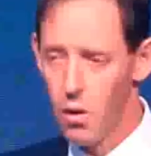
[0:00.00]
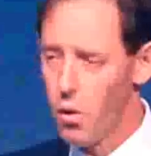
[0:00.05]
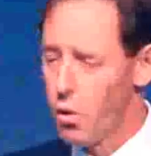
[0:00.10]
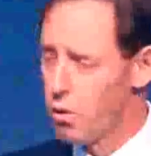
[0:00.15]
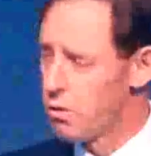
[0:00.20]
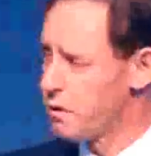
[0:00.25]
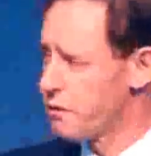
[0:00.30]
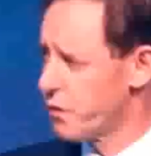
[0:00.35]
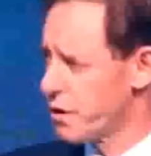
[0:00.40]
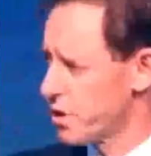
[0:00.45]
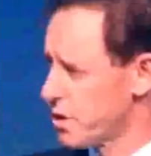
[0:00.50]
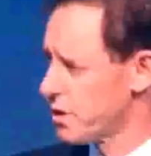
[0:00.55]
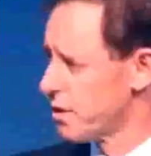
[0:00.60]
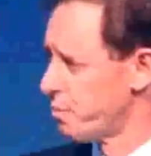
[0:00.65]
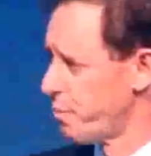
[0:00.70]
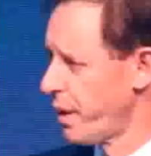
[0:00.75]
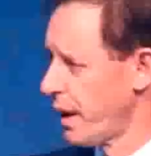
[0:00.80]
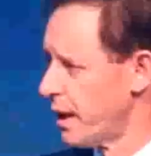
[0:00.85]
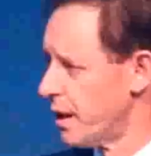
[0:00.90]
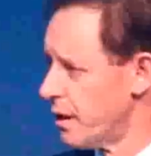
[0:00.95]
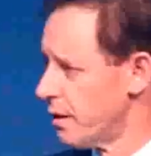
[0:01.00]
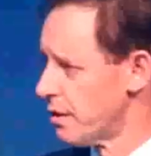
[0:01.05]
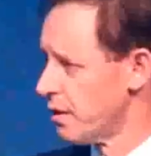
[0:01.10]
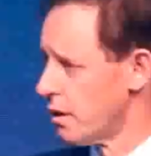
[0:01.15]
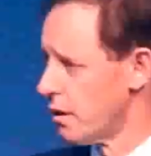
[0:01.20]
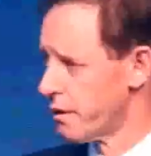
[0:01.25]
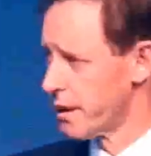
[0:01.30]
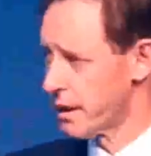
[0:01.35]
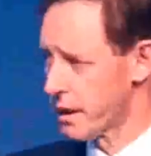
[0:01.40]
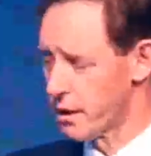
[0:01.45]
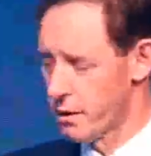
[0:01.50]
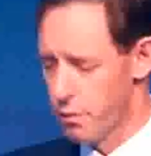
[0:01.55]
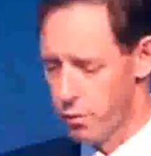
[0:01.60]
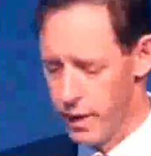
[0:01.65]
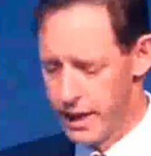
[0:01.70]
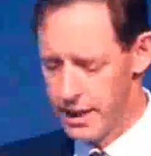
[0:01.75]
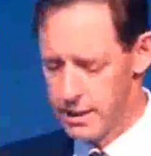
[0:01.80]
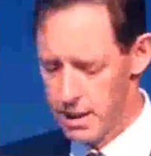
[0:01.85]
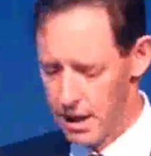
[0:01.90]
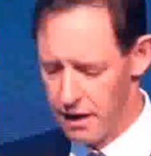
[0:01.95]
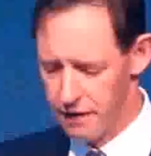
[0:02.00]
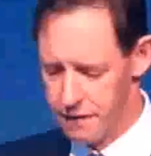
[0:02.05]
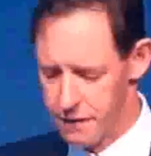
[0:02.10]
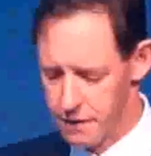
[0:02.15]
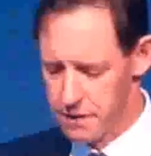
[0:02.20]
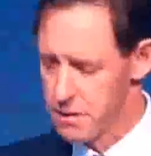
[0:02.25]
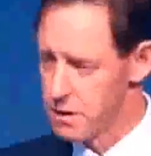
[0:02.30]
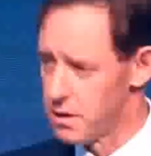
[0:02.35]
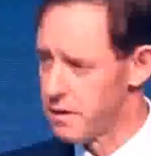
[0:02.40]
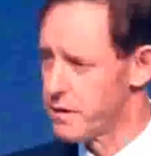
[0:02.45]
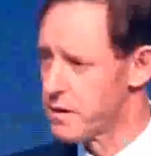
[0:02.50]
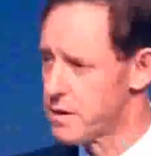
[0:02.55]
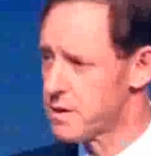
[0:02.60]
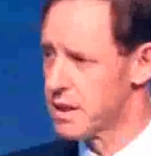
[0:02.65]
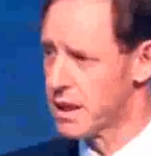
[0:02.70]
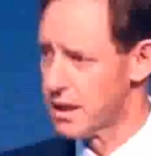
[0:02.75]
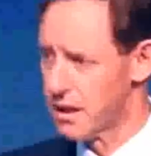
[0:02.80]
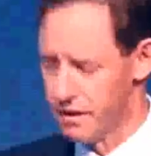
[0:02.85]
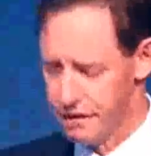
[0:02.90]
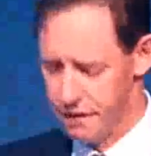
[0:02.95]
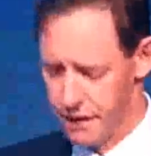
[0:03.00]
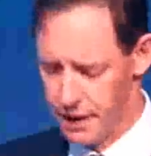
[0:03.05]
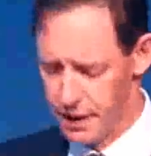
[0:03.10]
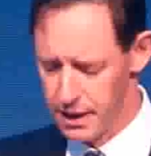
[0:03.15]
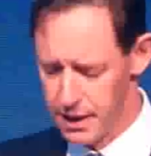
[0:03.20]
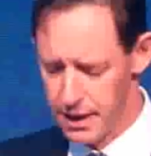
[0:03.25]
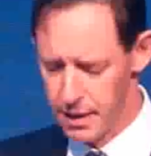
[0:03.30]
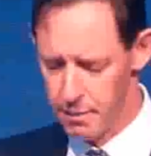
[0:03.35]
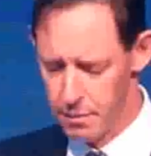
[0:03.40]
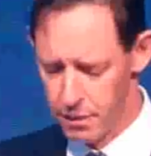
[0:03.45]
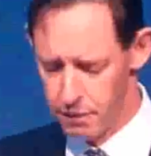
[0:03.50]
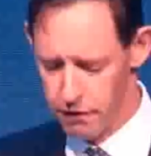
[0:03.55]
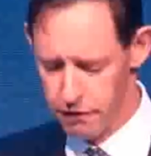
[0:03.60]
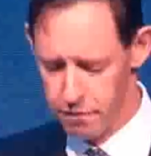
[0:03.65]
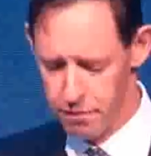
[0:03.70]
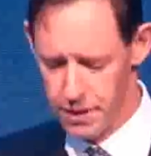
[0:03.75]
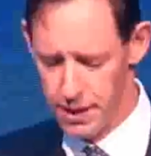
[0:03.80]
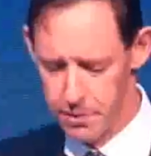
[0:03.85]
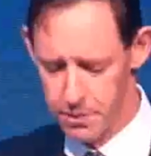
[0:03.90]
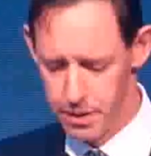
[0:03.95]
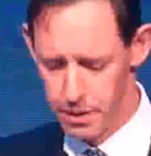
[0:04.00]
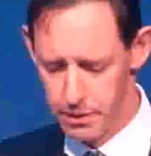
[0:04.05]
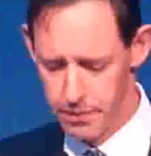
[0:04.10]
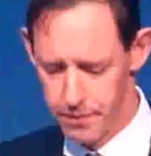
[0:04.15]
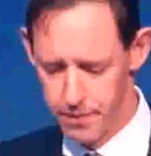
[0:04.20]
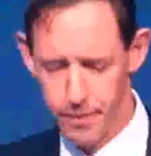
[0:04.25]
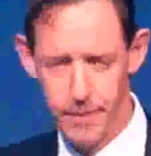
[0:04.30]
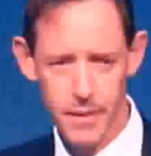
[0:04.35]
all of which depend on the great efforts of a significant number of people.